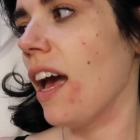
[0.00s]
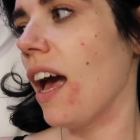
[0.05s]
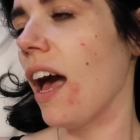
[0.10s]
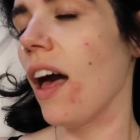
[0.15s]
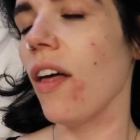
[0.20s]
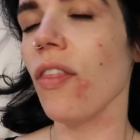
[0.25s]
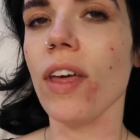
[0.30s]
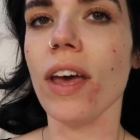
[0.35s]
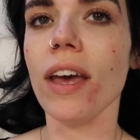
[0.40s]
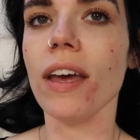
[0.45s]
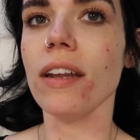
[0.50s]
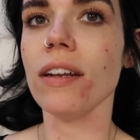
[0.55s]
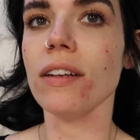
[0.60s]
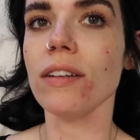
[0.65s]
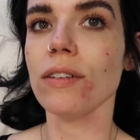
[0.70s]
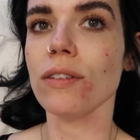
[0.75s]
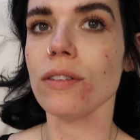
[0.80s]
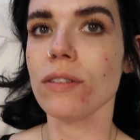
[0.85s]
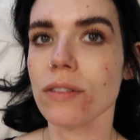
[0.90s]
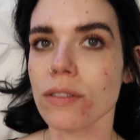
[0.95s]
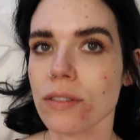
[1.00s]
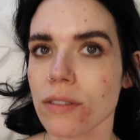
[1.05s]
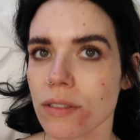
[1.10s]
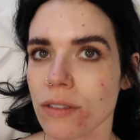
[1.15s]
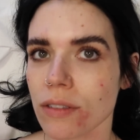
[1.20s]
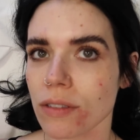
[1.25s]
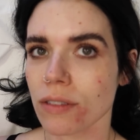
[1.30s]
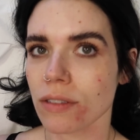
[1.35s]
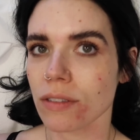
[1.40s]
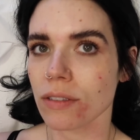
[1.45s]
And then
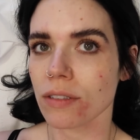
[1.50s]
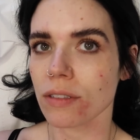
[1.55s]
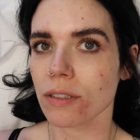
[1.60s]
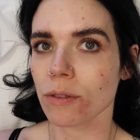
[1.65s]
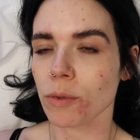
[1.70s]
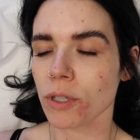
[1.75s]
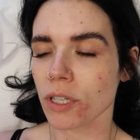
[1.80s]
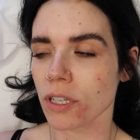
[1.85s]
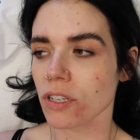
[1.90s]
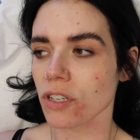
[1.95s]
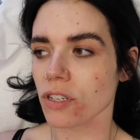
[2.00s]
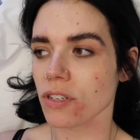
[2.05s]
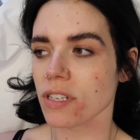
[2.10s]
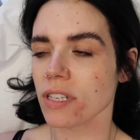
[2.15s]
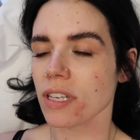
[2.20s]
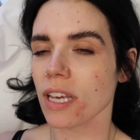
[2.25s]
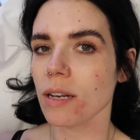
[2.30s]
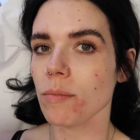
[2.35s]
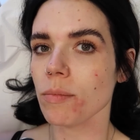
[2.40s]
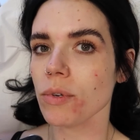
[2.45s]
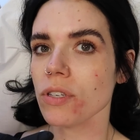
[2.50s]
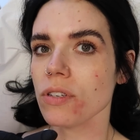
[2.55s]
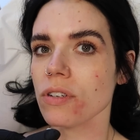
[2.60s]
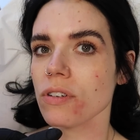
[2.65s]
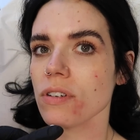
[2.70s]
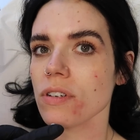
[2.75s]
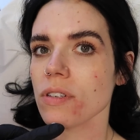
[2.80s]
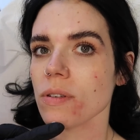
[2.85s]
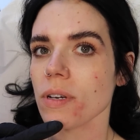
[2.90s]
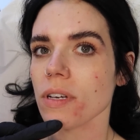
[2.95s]
we're gonna do skin
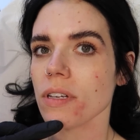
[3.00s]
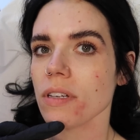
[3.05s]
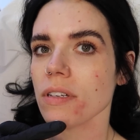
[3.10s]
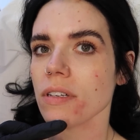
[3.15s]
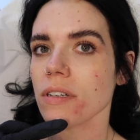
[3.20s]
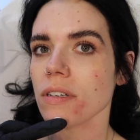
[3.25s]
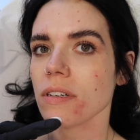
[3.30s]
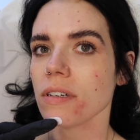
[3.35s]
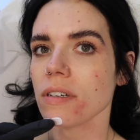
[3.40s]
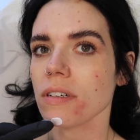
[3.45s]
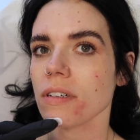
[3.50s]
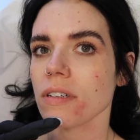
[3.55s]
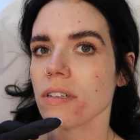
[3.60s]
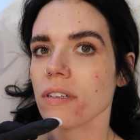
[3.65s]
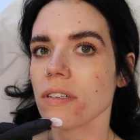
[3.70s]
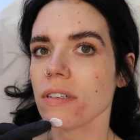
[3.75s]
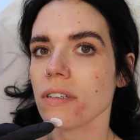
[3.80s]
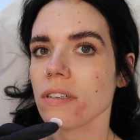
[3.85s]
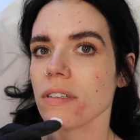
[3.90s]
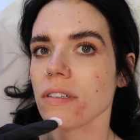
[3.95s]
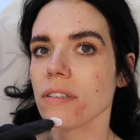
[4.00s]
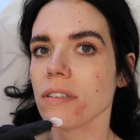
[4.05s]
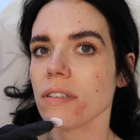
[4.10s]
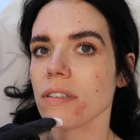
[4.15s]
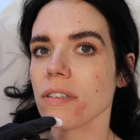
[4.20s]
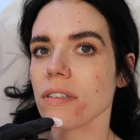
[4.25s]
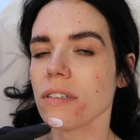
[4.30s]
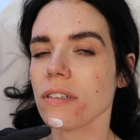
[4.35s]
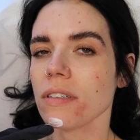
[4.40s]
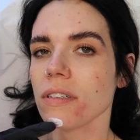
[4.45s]
booster as well. So we're just gonna
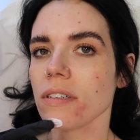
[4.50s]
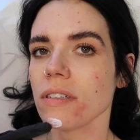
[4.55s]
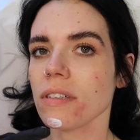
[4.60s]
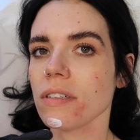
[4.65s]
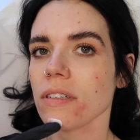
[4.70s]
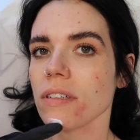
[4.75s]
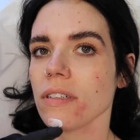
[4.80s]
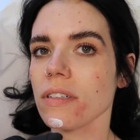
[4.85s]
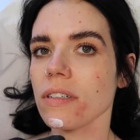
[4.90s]
pop that in here.